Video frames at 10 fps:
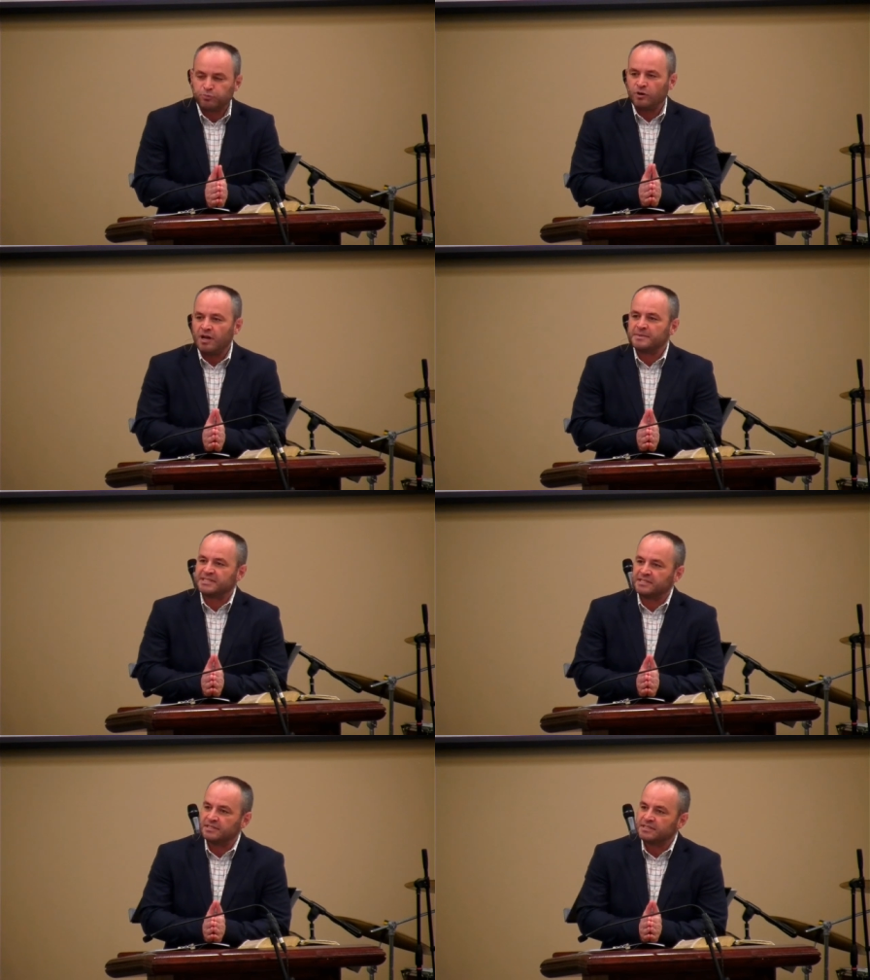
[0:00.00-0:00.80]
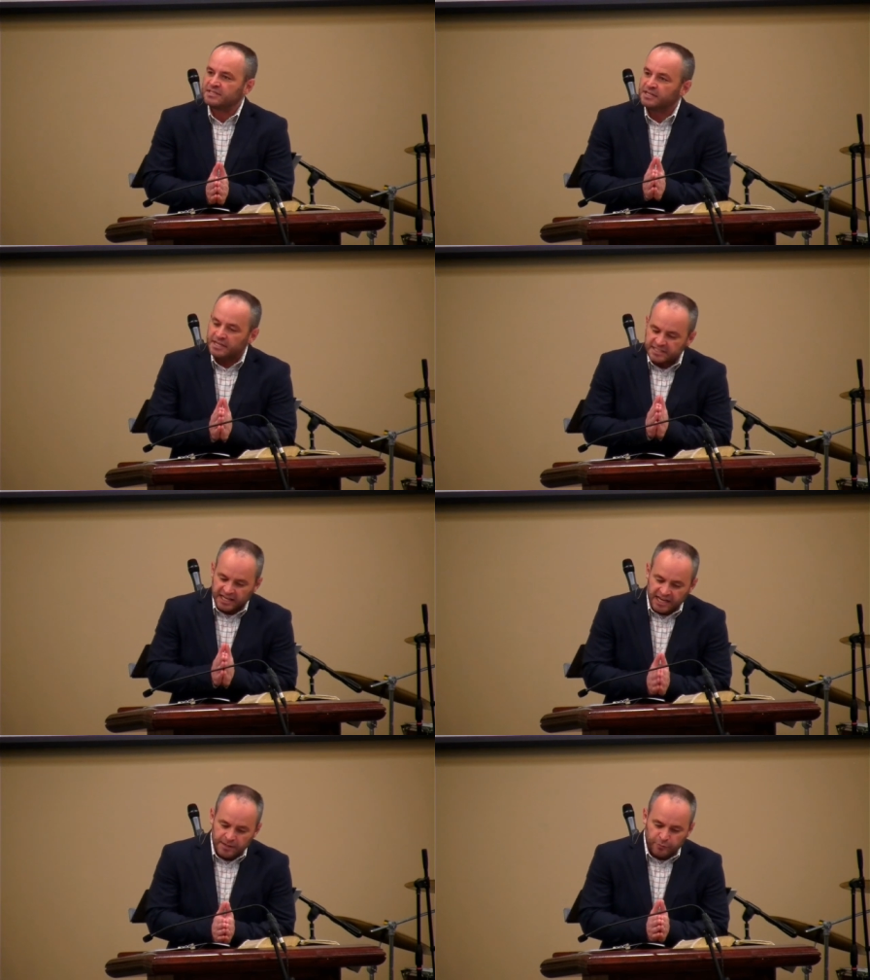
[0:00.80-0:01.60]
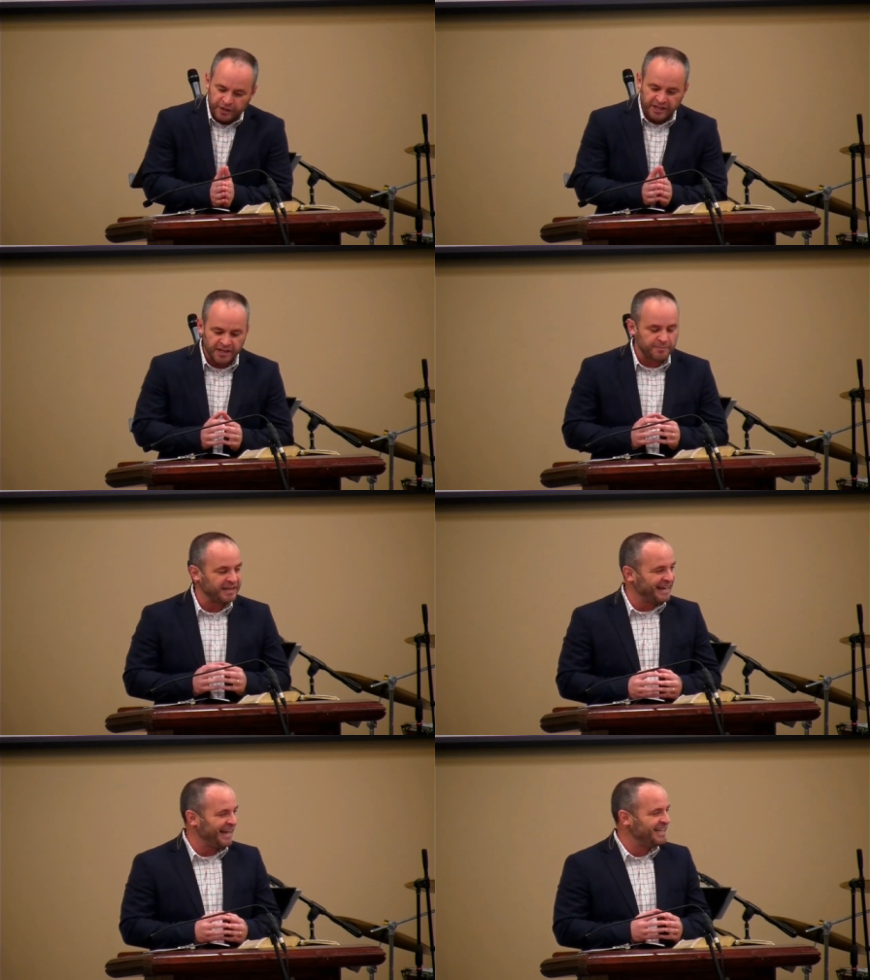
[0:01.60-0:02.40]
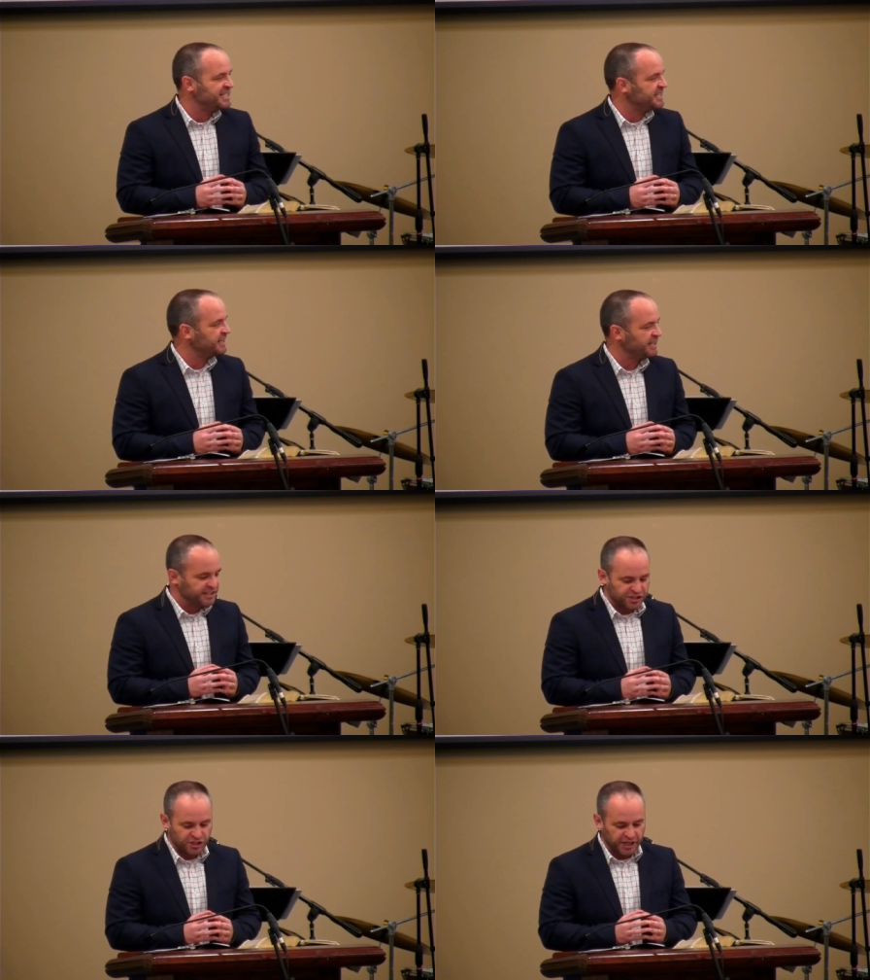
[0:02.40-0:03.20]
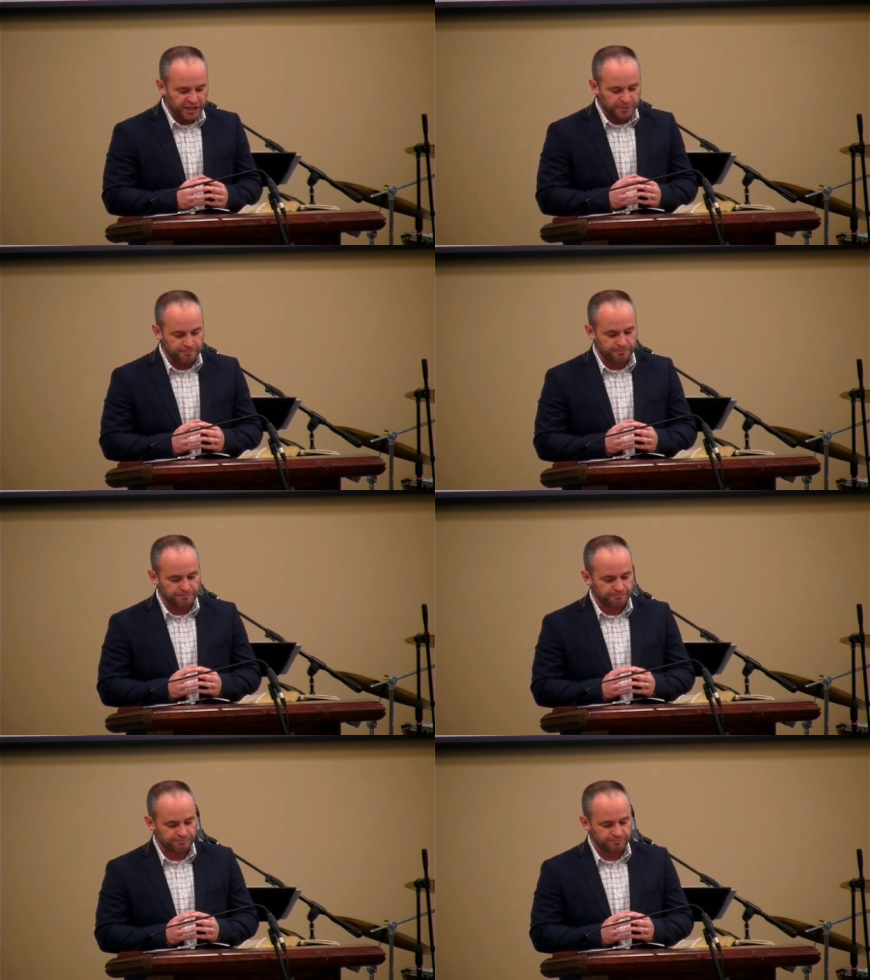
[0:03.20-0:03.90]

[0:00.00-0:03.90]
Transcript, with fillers: his promises to Abraham and Isaac and Jacob.